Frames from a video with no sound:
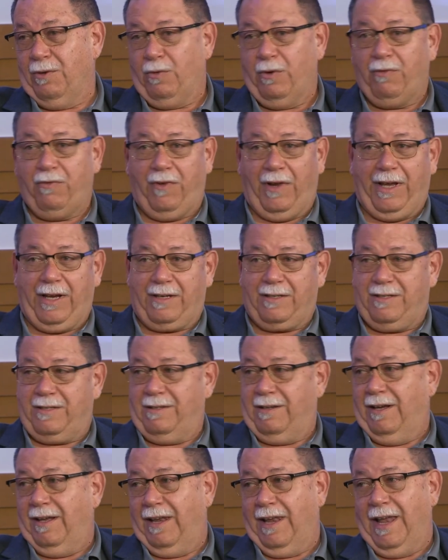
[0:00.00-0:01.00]

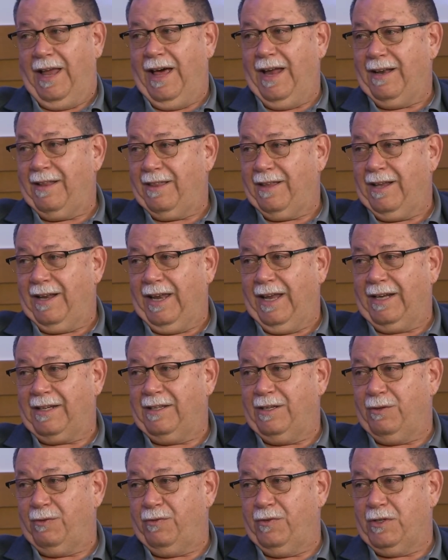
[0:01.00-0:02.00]
reflects a lot of the
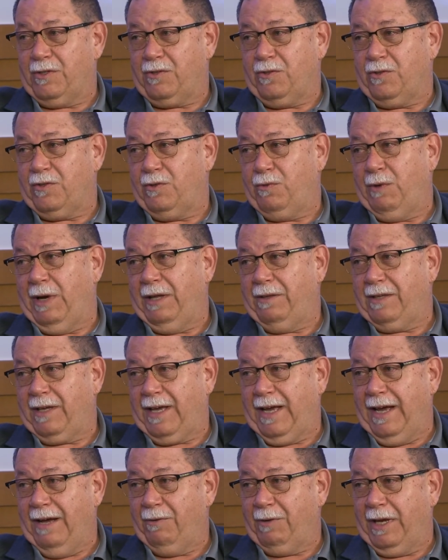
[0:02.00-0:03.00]
elected officials throughout the
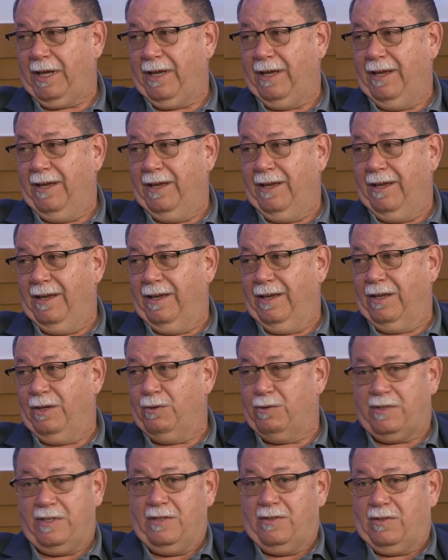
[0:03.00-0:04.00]
county.
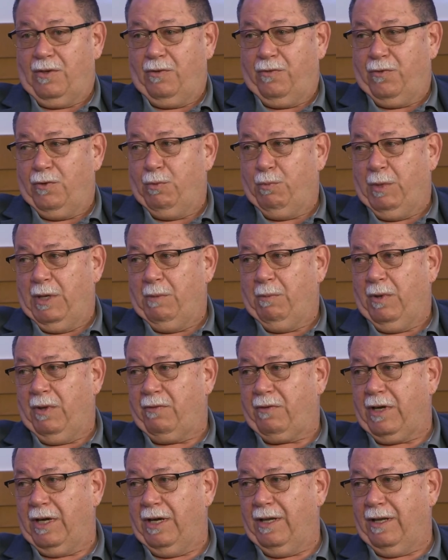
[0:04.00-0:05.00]
You see so few people
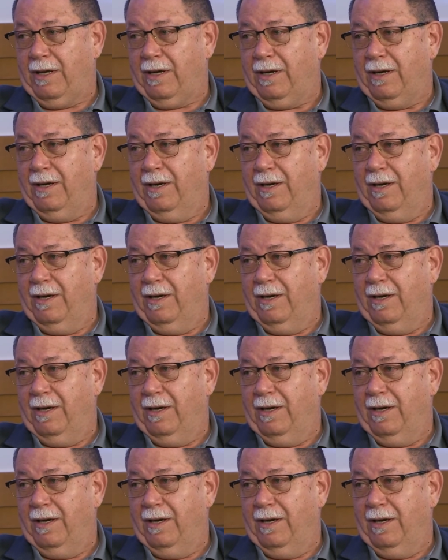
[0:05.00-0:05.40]
of color.